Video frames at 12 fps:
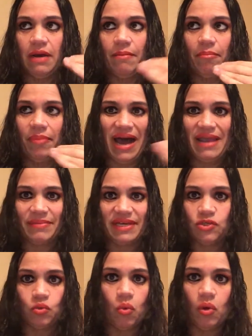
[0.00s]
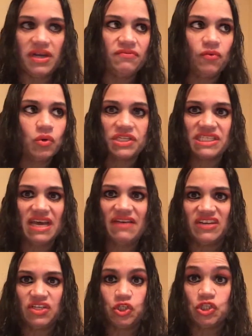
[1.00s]
by me
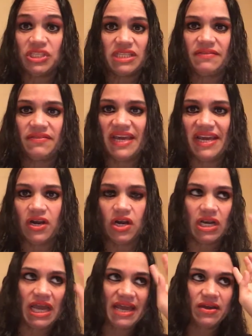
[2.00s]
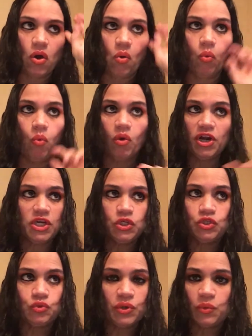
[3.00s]
24/7 just there. Like, what are
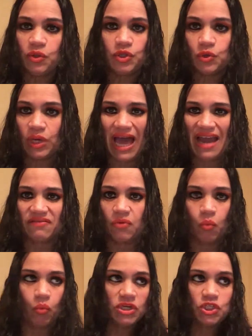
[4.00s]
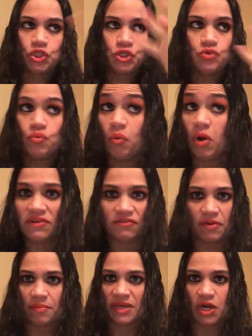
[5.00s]
you doing with your life? What do you want
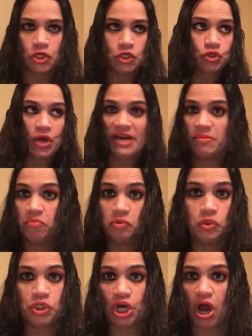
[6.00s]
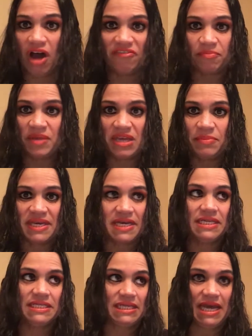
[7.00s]
from me? Are you trying to mooch off me?
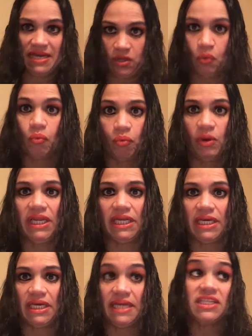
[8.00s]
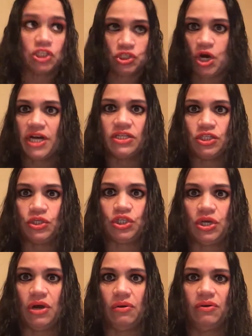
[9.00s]
Because like, really, it's starting to
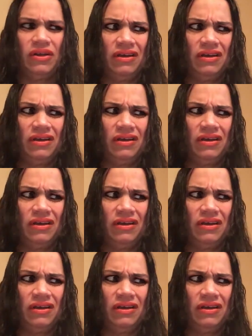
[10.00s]
show,